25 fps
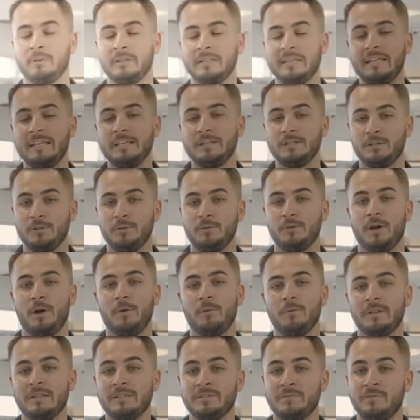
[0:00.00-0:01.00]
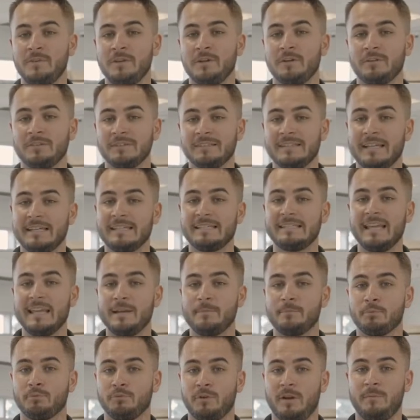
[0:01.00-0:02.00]
Please do note this vehicle does
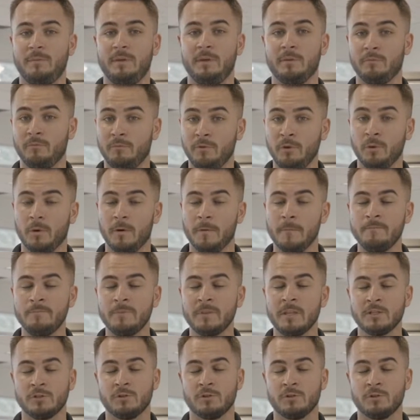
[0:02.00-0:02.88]
take premium fuel.